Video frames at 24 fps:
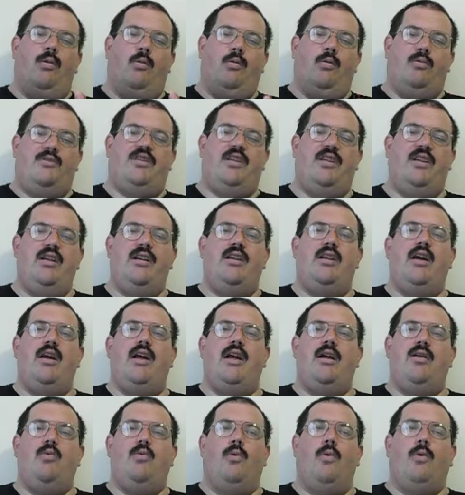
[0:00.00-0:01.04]

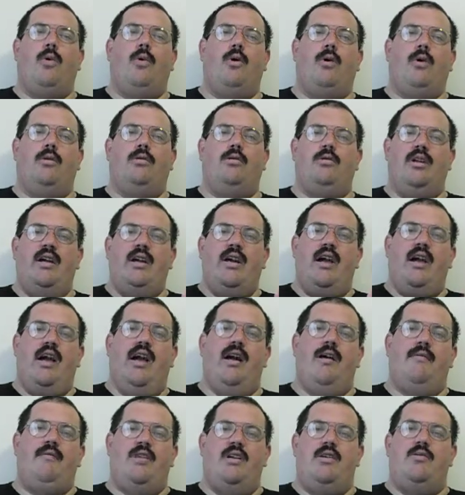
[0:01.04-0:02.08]
TNA World
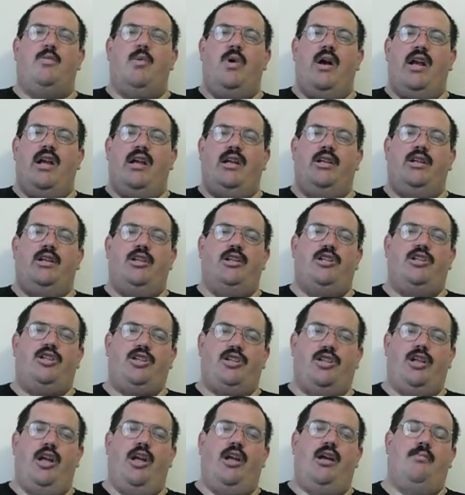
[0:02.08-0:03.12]
Heavyweight
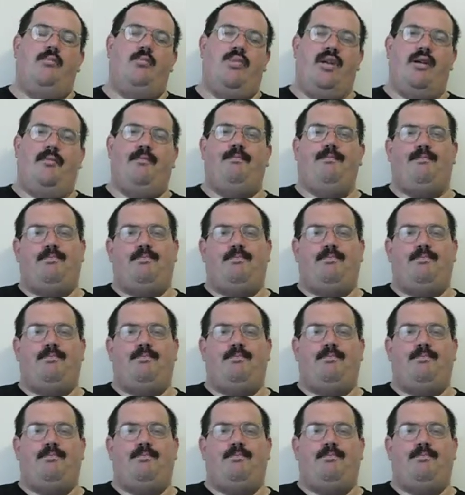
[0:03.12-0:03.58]
Champion.